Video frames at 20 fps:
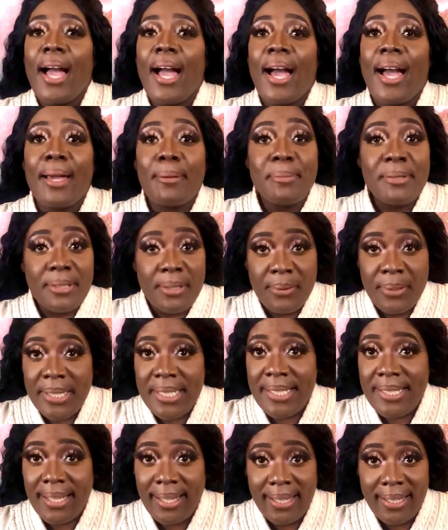I'm so
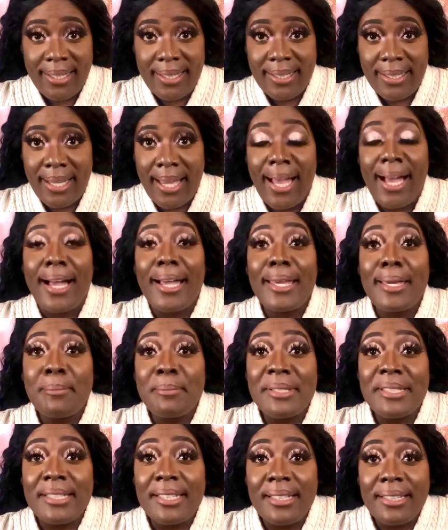excited. I am
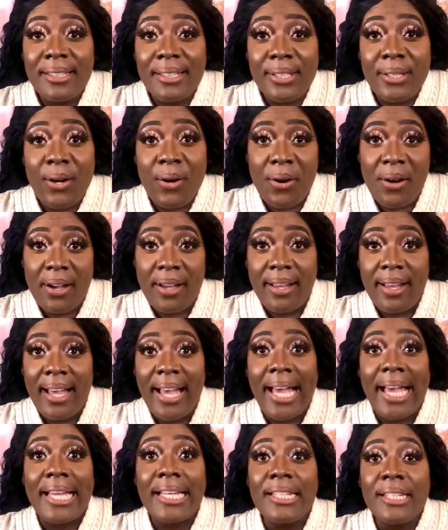still in awe.
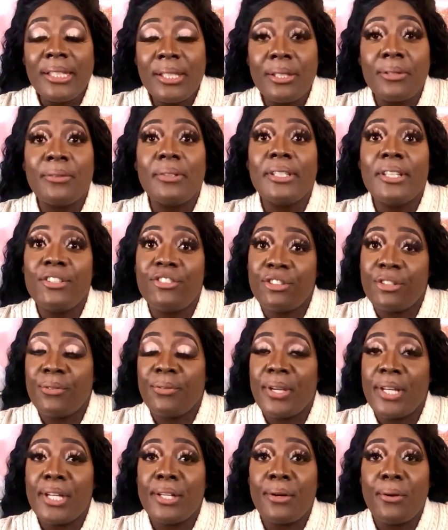I literally
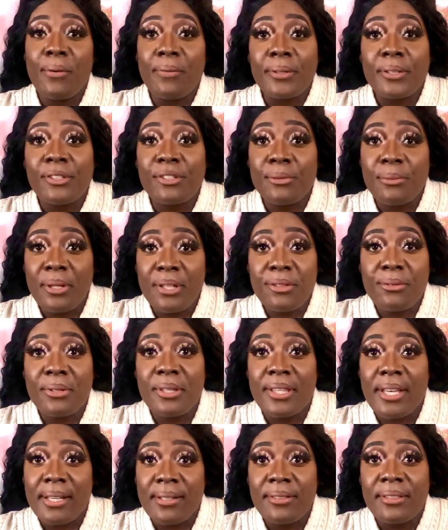generated over
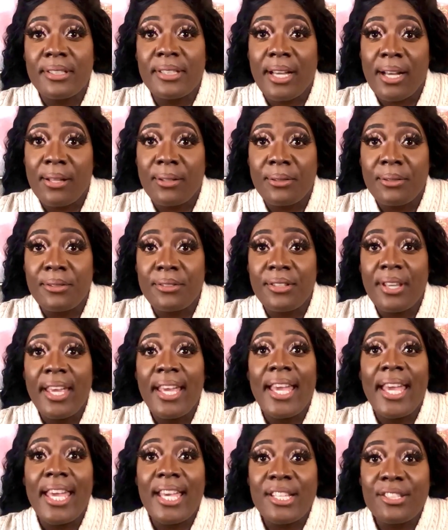$200,000
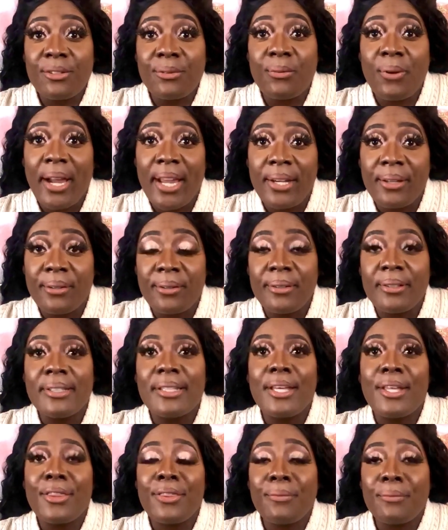as a writer
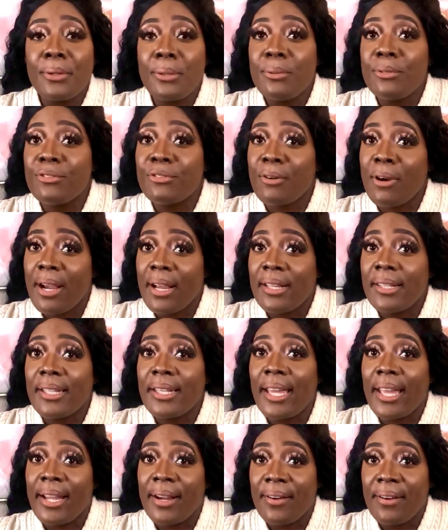through trial
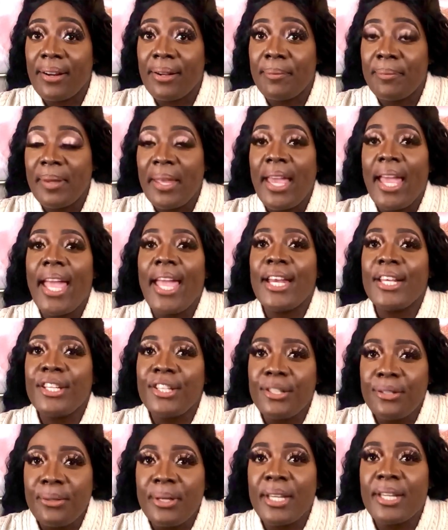and error, and
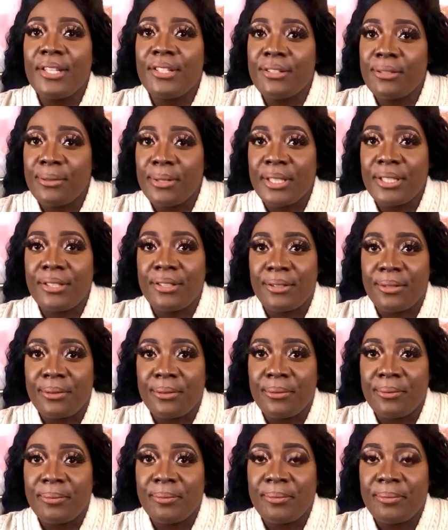you can do it too.